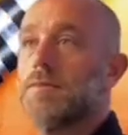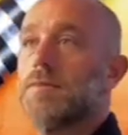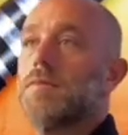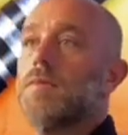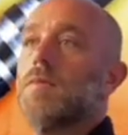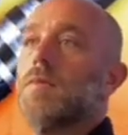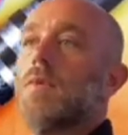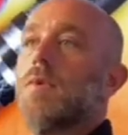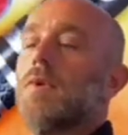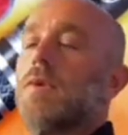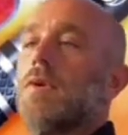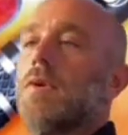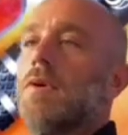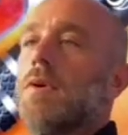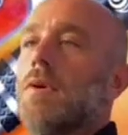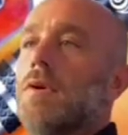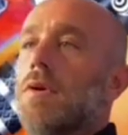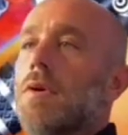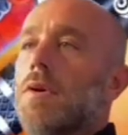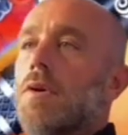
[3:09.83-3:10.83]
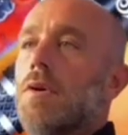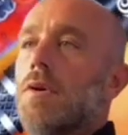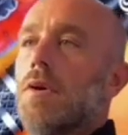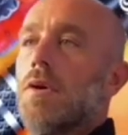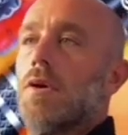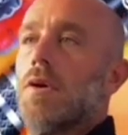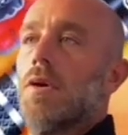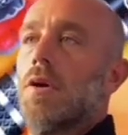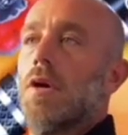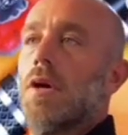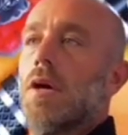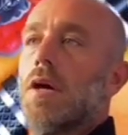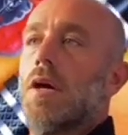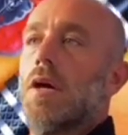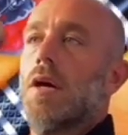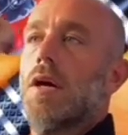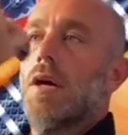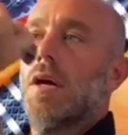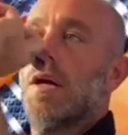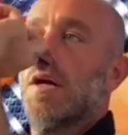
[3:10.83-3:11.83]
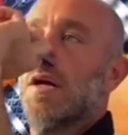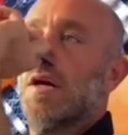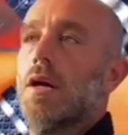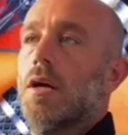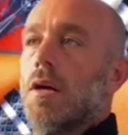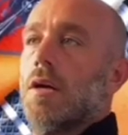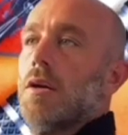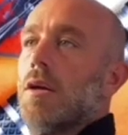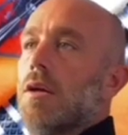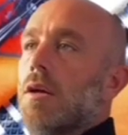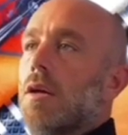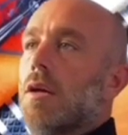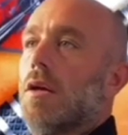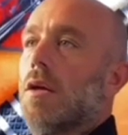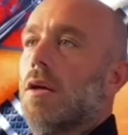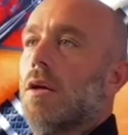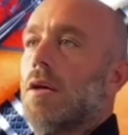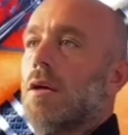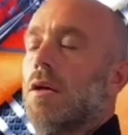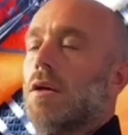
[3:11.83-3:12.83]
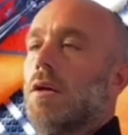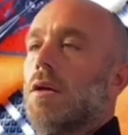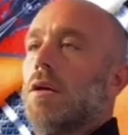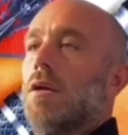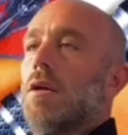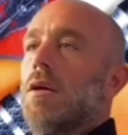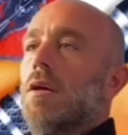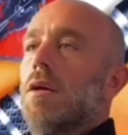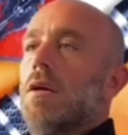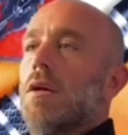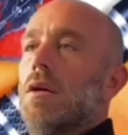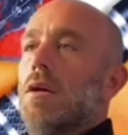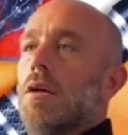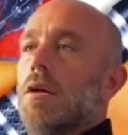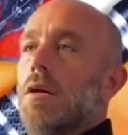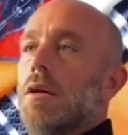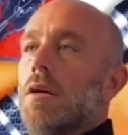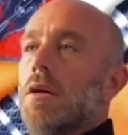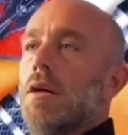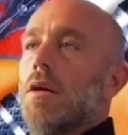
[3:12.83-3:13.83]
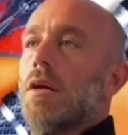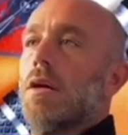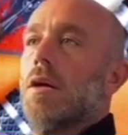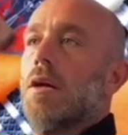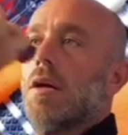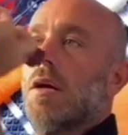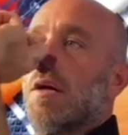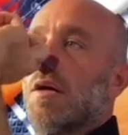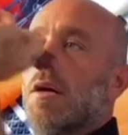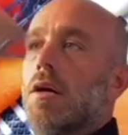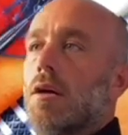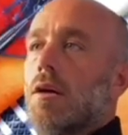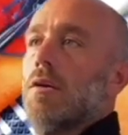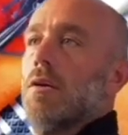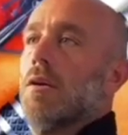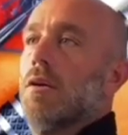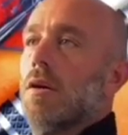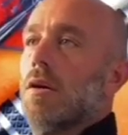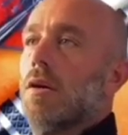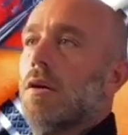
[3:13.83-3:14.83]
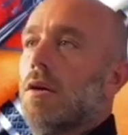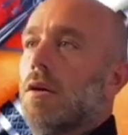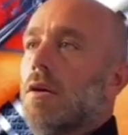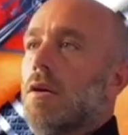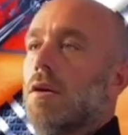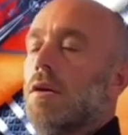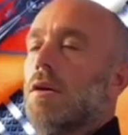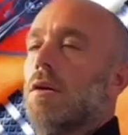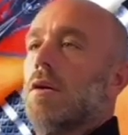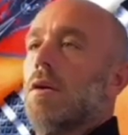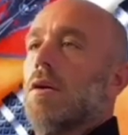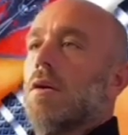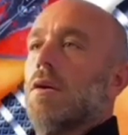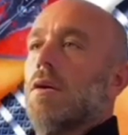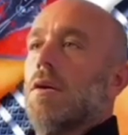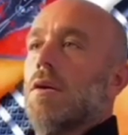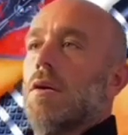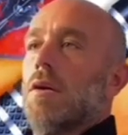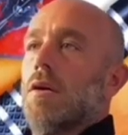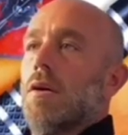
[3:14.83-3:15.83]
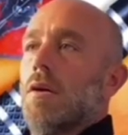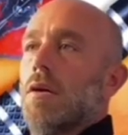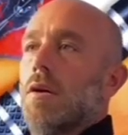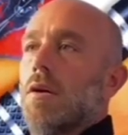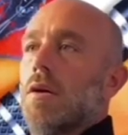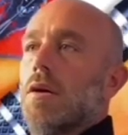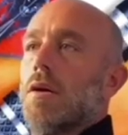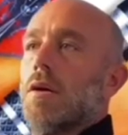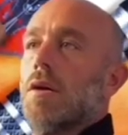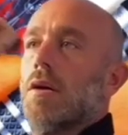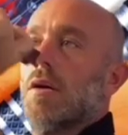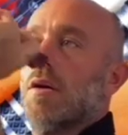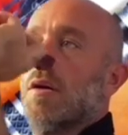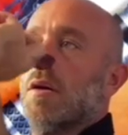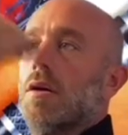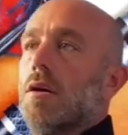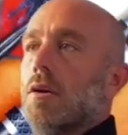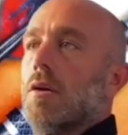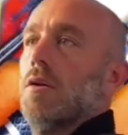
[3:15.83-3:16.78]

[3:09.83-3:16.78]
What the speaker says: No one is speaking in this clip.